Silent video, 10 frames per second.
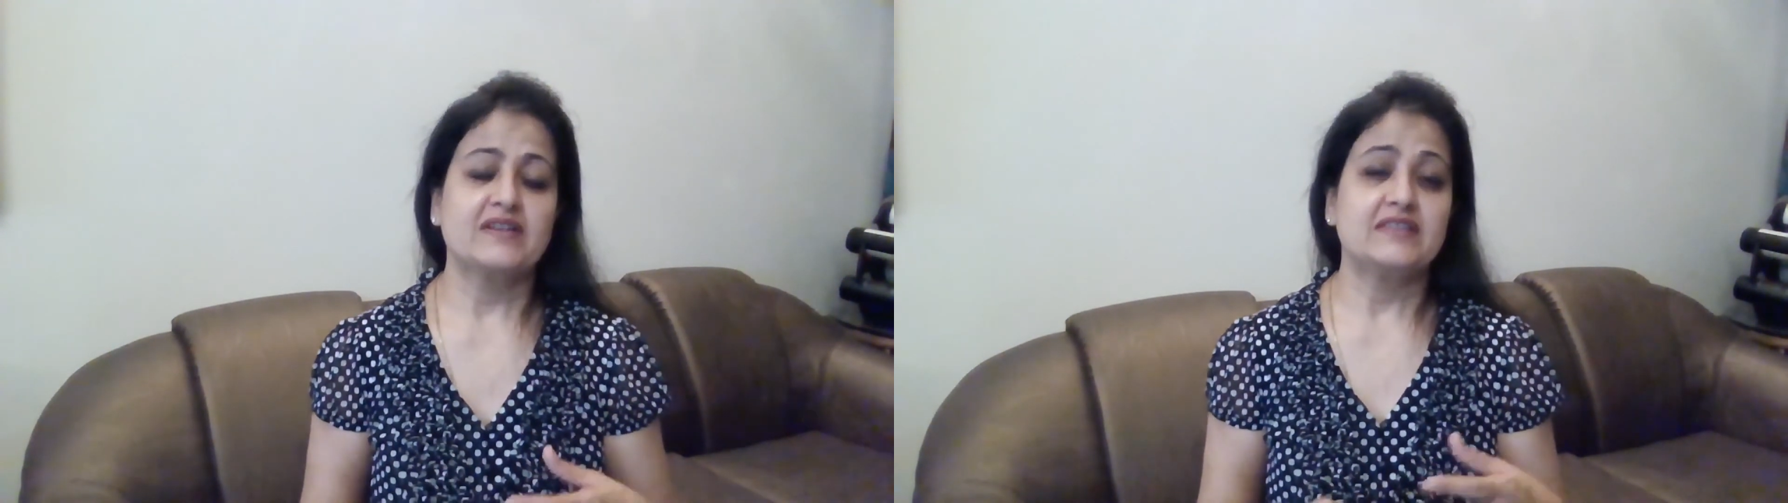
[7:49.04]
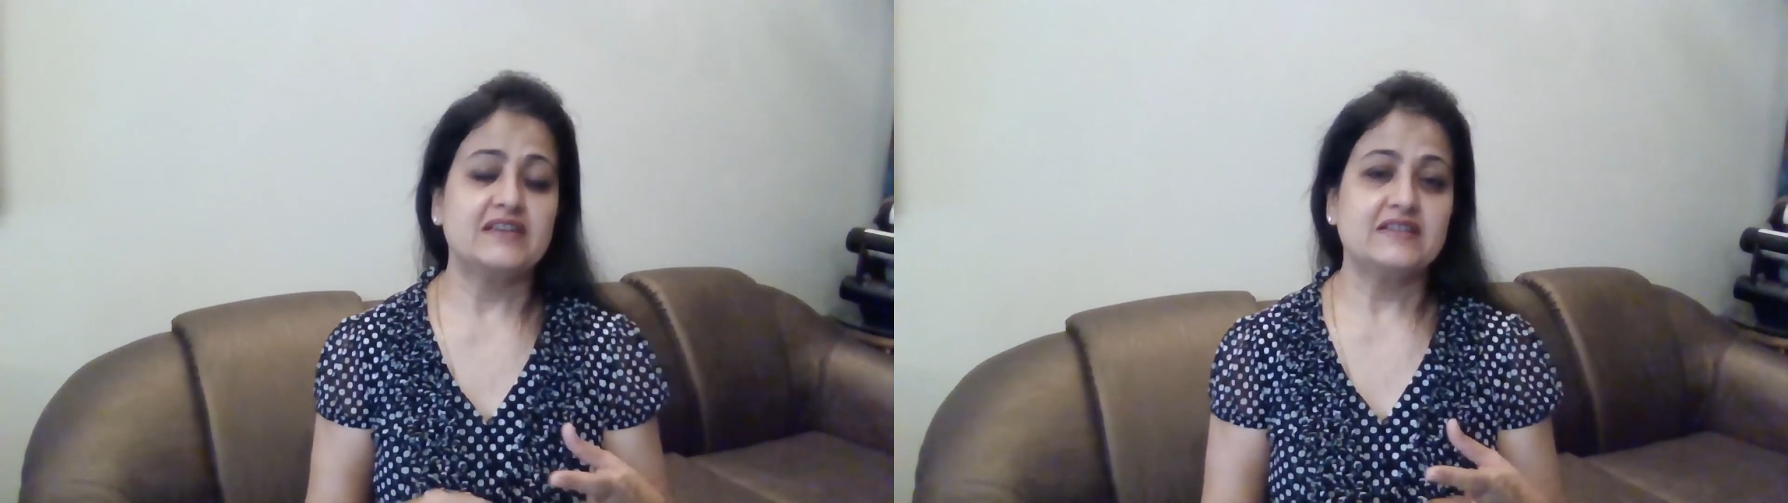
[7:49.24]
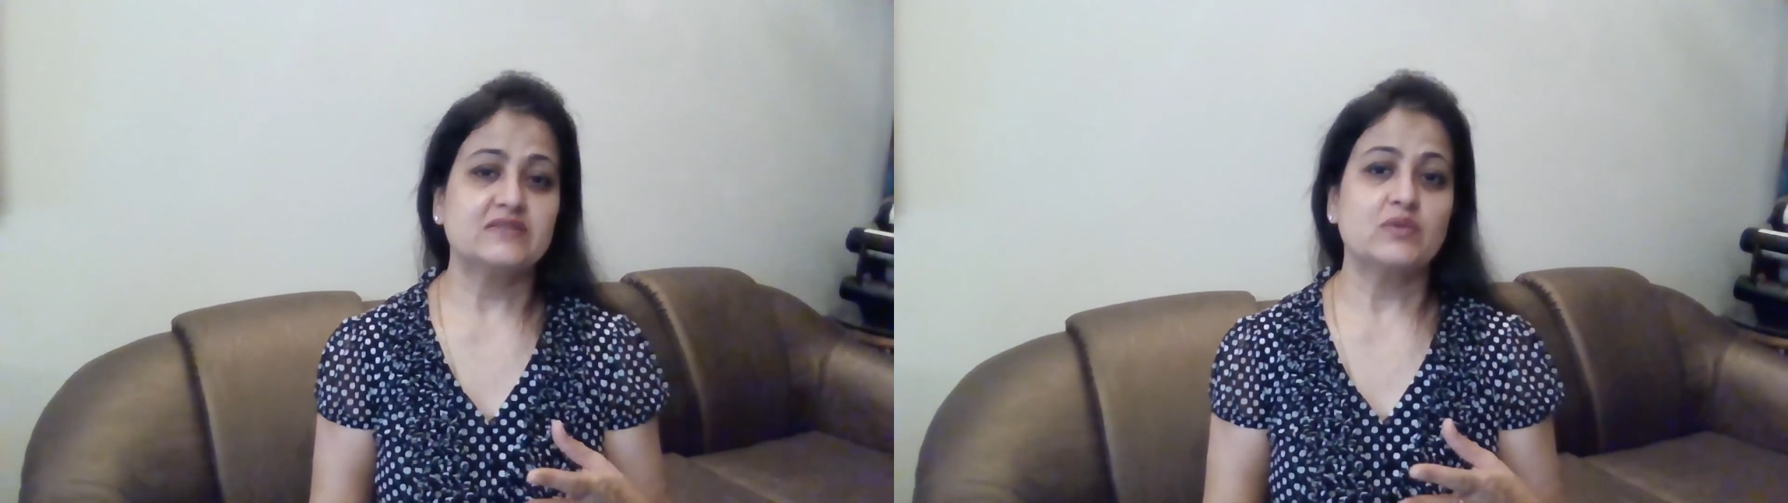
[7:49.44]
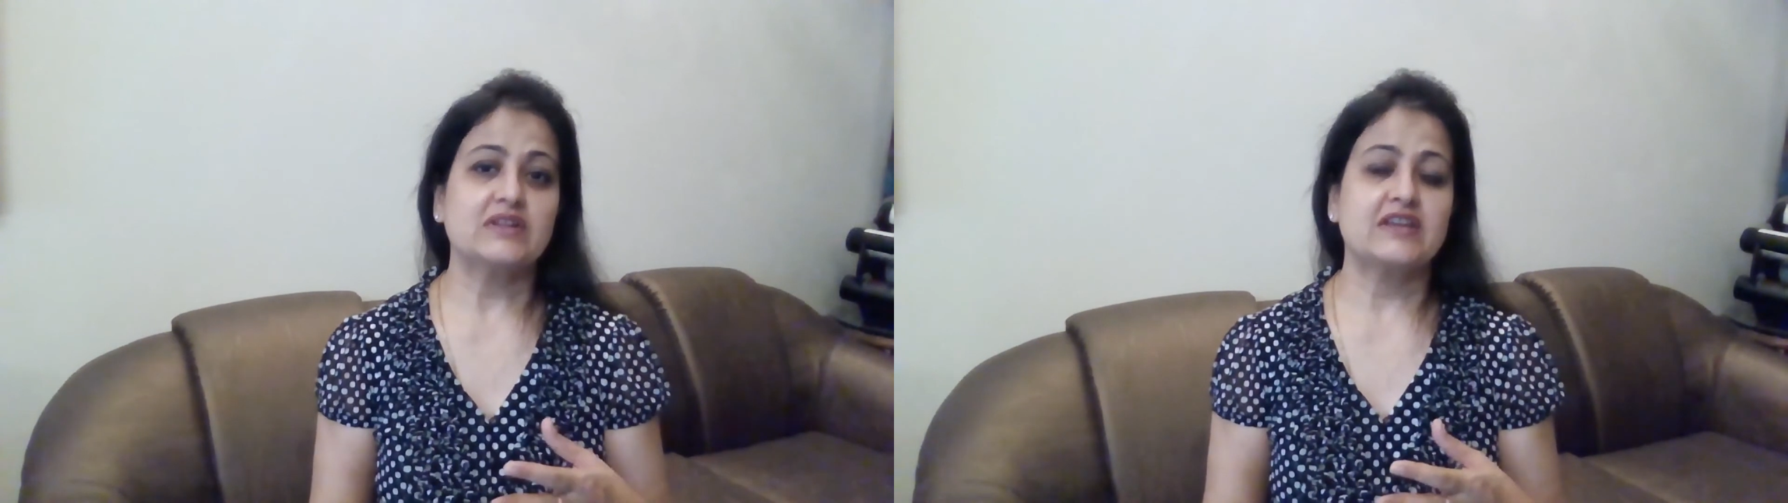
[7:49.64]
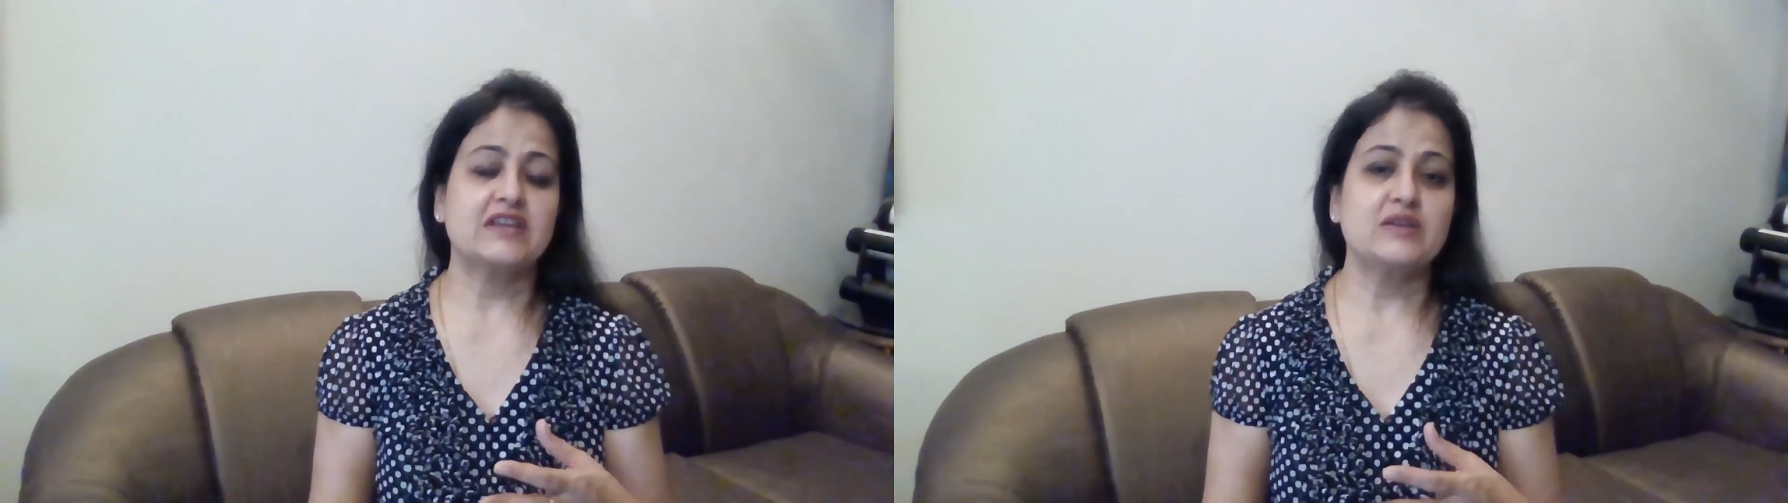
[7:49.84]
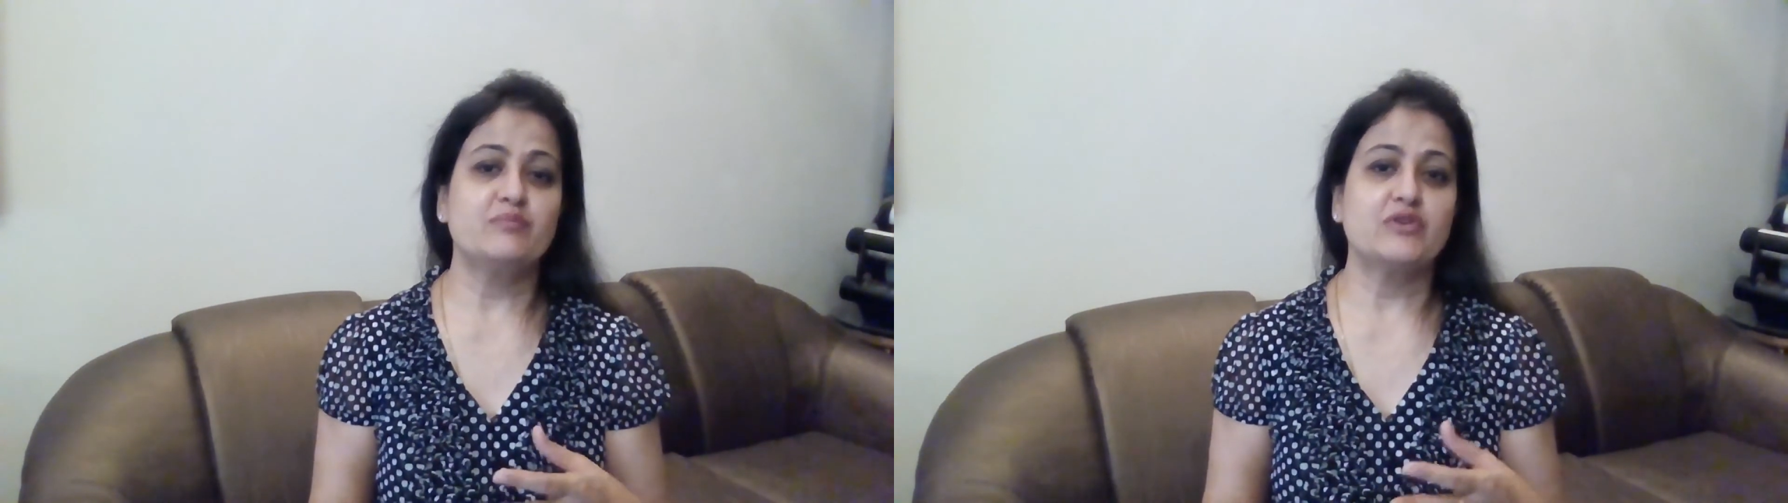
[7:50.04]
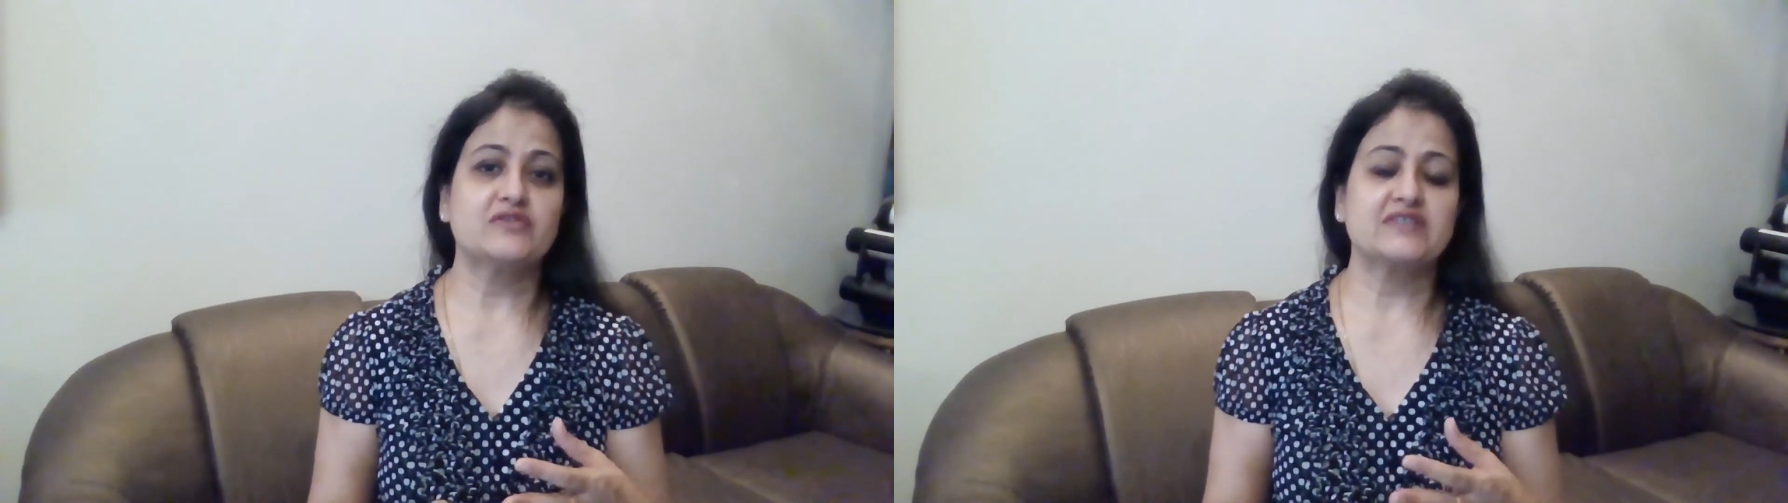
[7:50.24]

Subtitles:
These will keep your